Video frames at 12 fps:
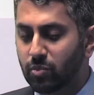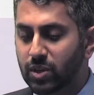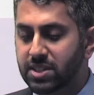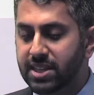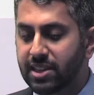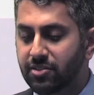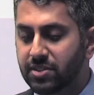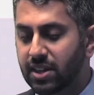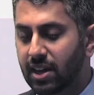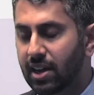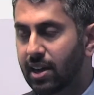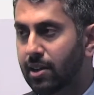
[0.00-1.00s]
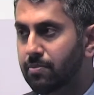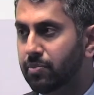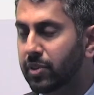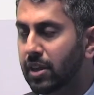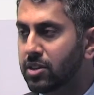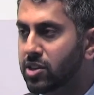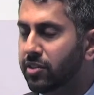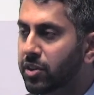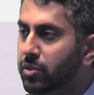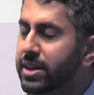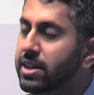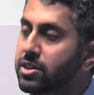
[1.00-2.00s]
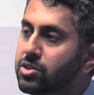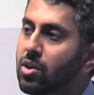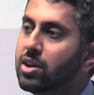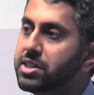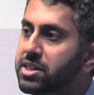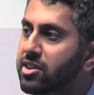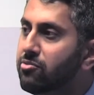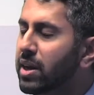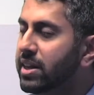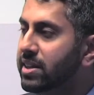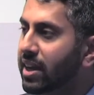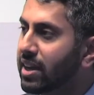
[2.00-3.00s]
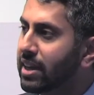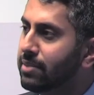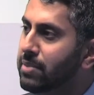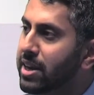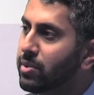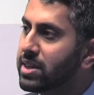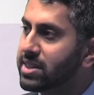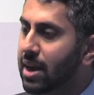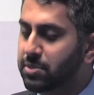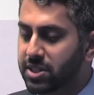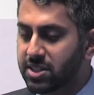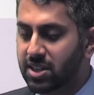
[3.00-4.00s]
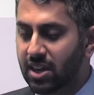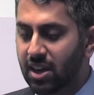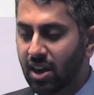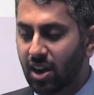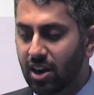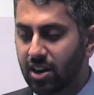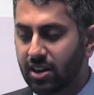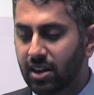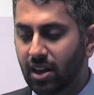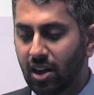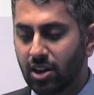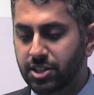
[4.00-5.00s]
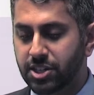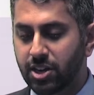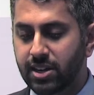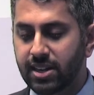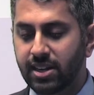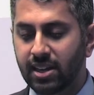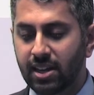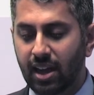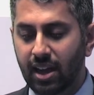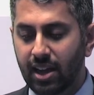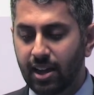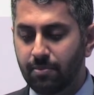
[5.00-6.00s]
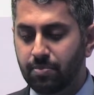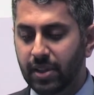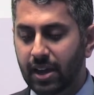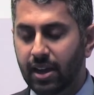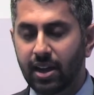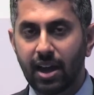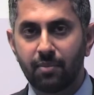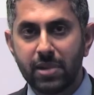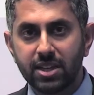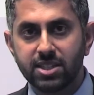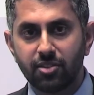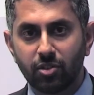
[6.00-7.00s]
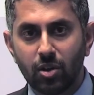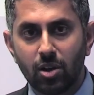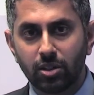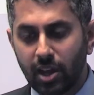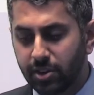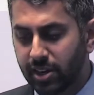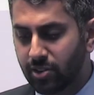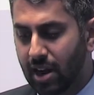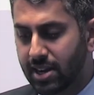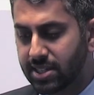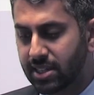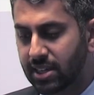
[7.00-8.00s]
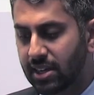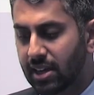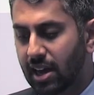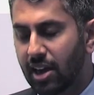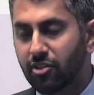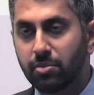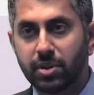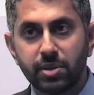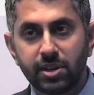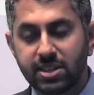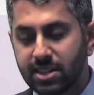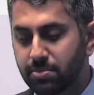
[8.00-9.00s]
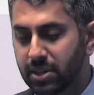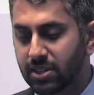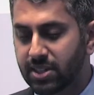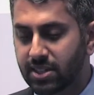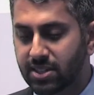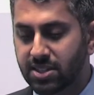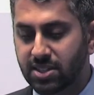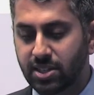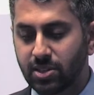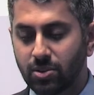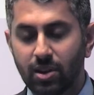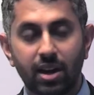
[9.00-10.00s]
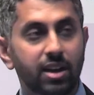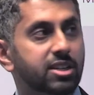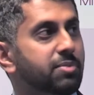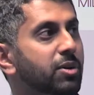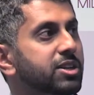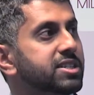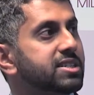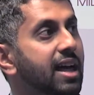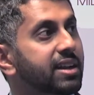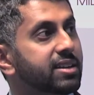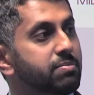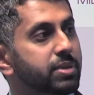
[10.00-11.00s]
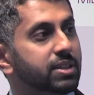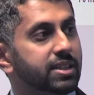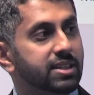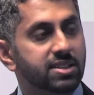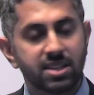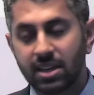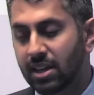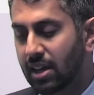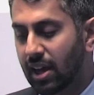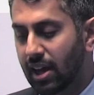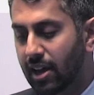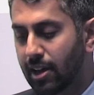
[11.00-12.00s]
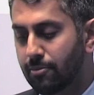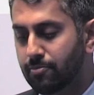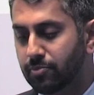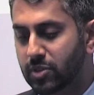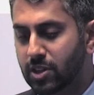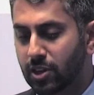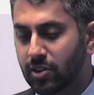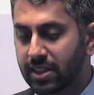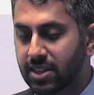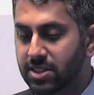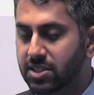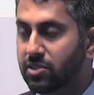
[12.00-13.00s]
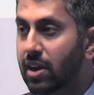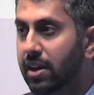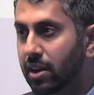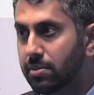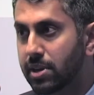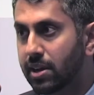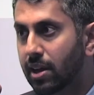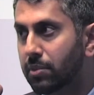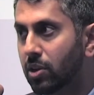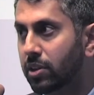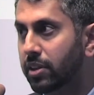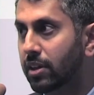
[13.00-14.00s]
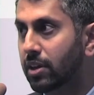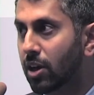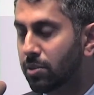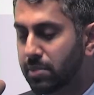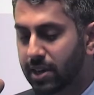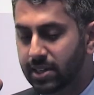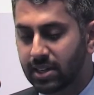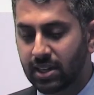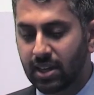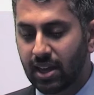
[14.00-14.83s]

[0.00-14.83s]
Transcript: received sort of 3 tranches of money that in many ways captures our journey, a mix of loan and grant from community builders to purchase land and buildings to create this great community hub called the Goldmine.